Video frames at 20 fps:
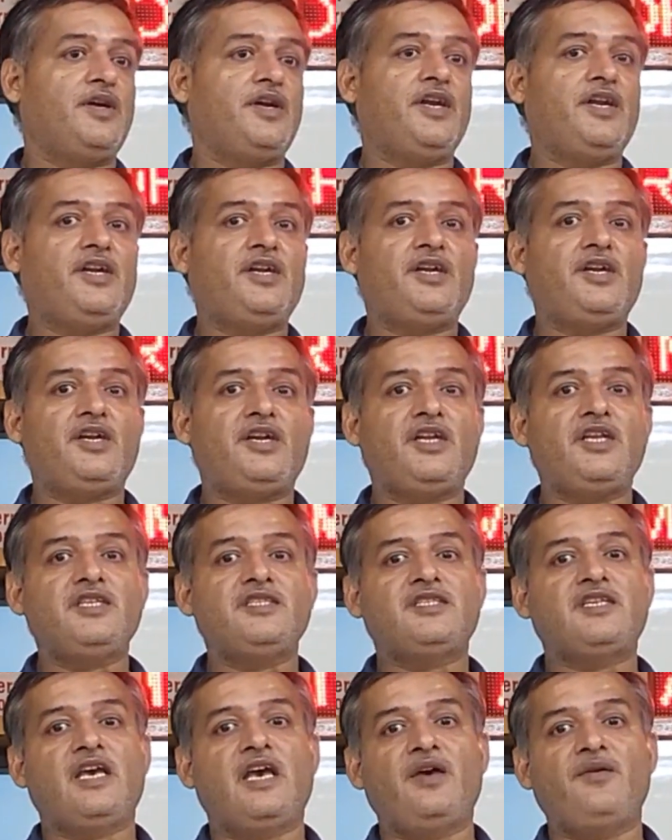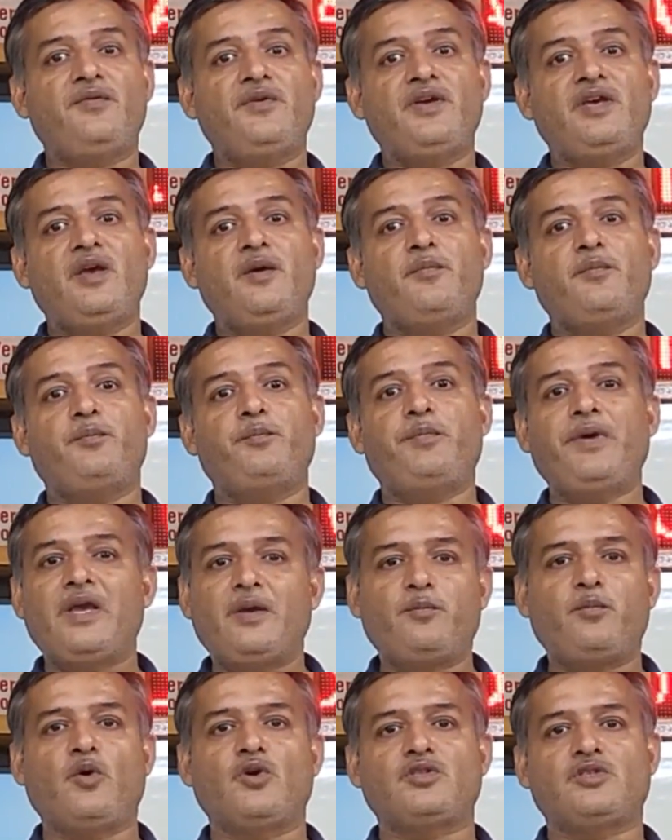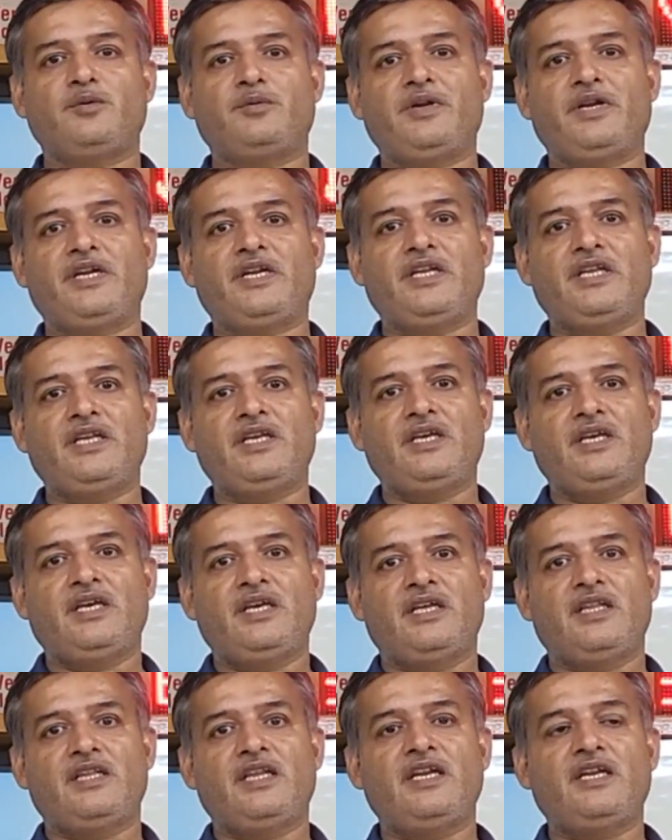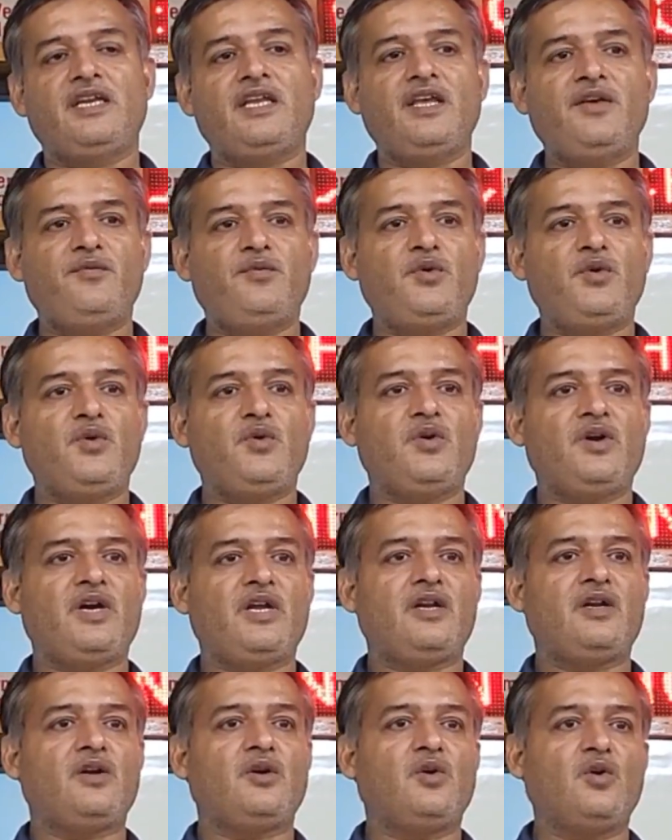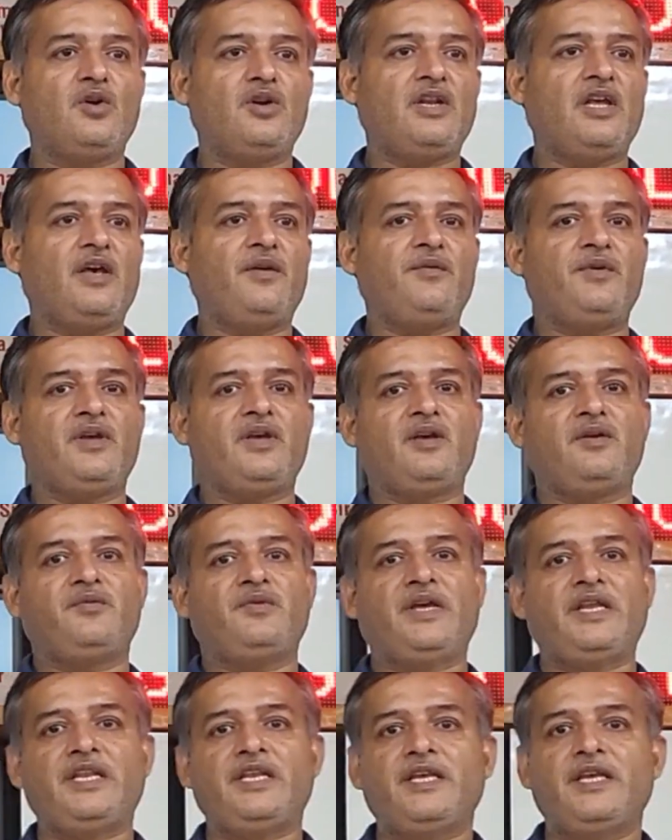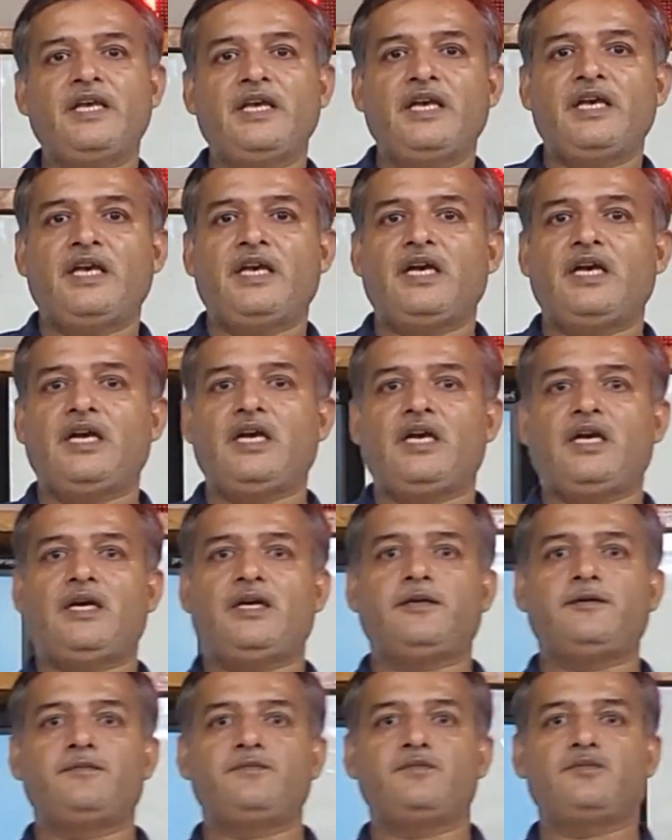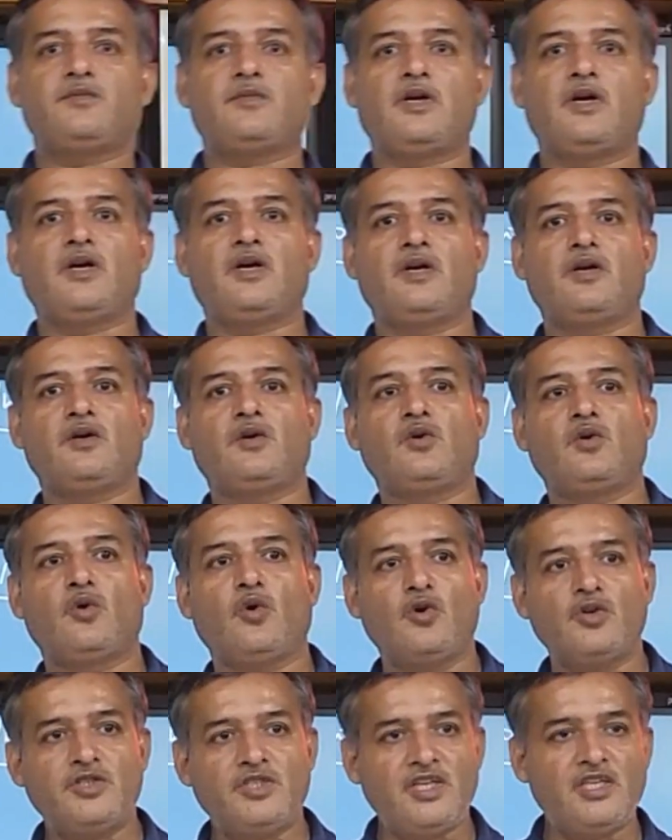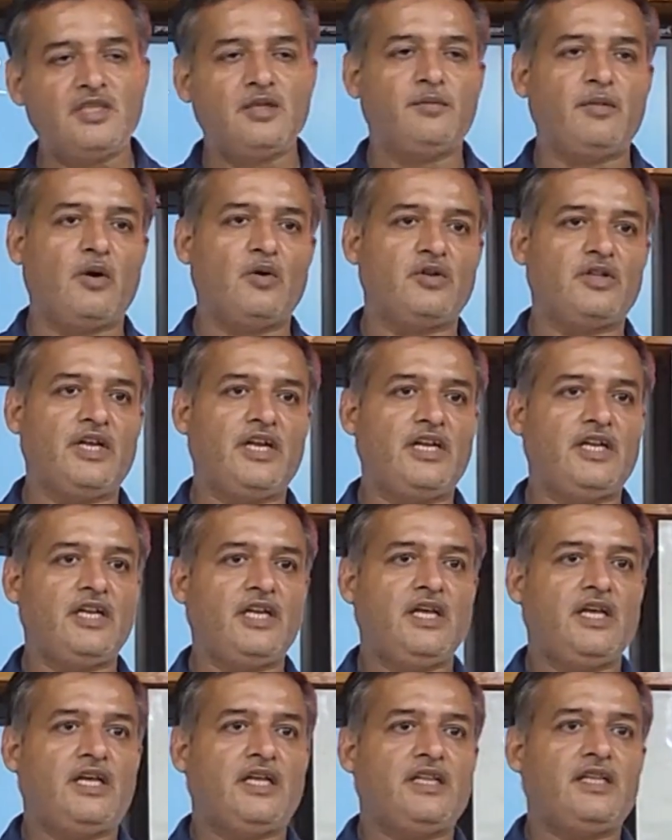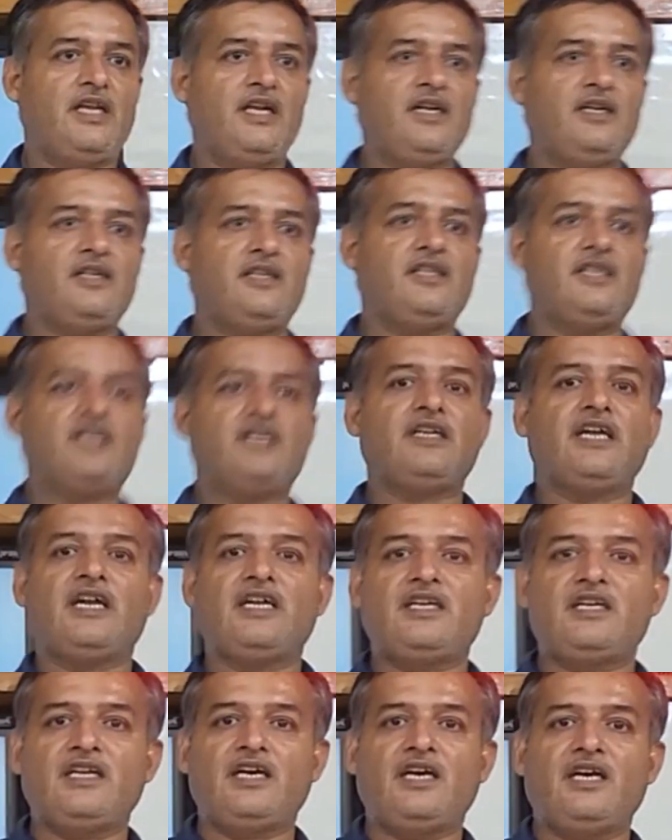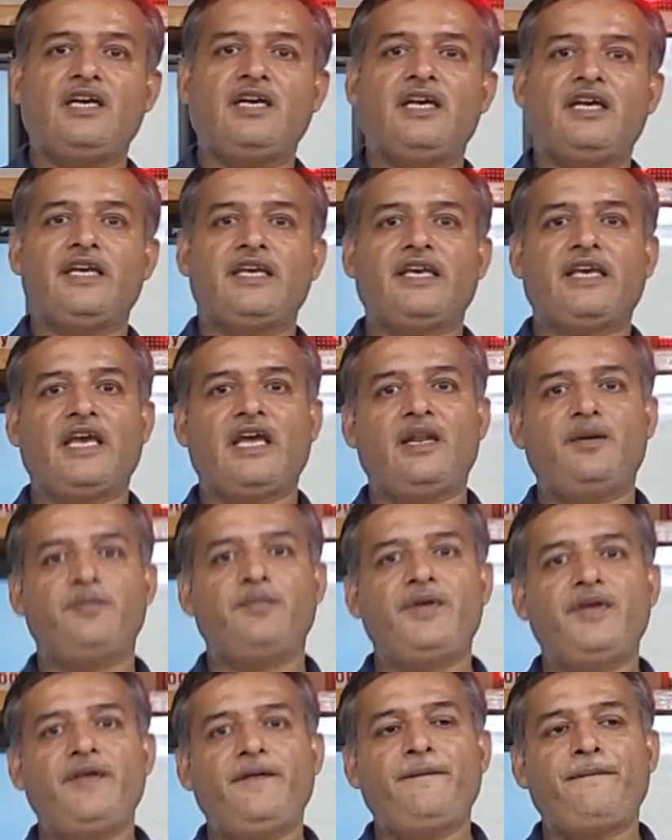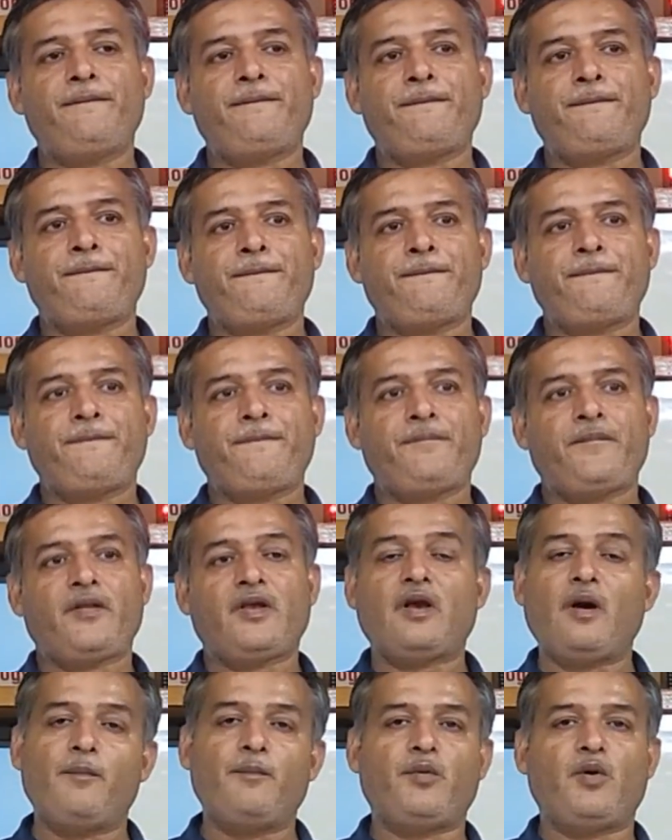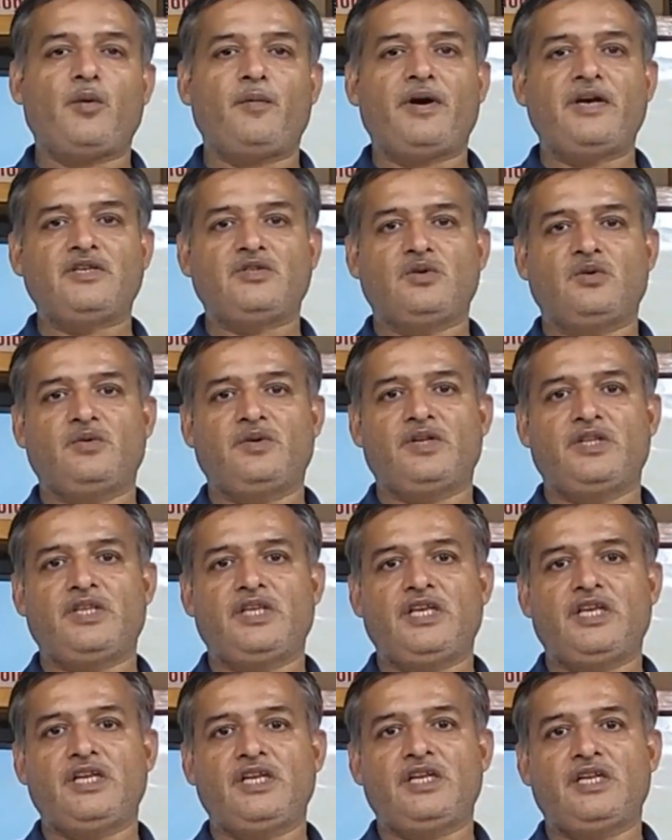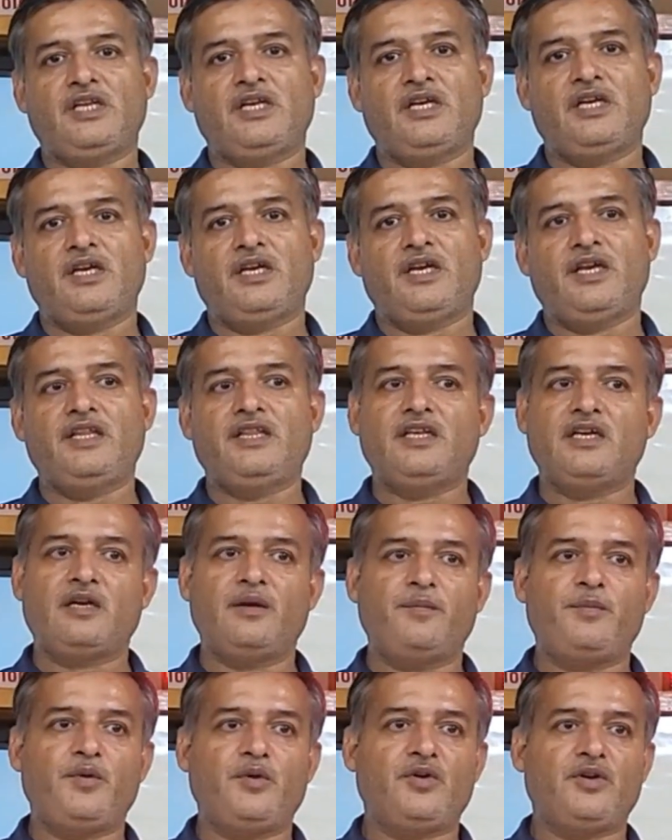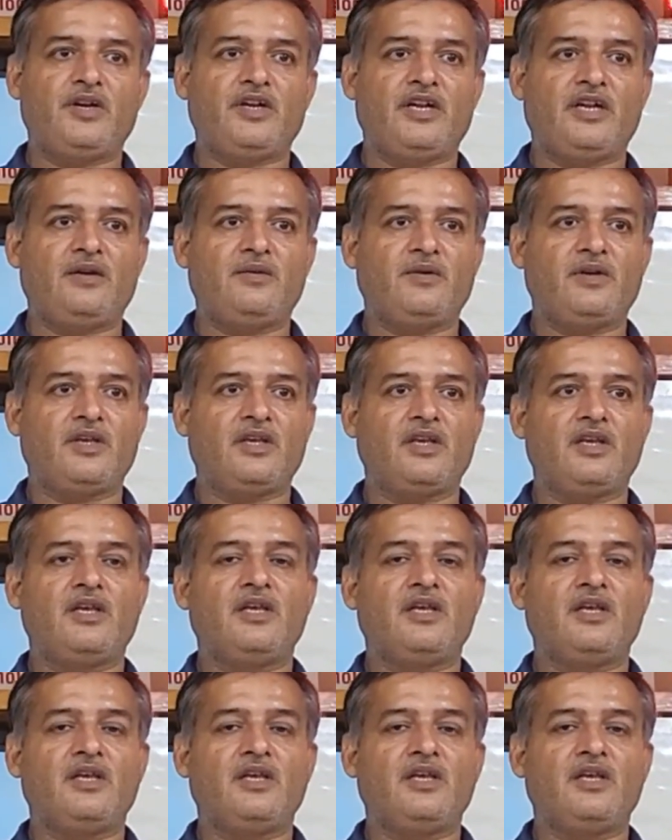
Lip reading: It is having a big possibility that if you are not having a very uh, conscious about that, that the data can be compromised over there in the computer network.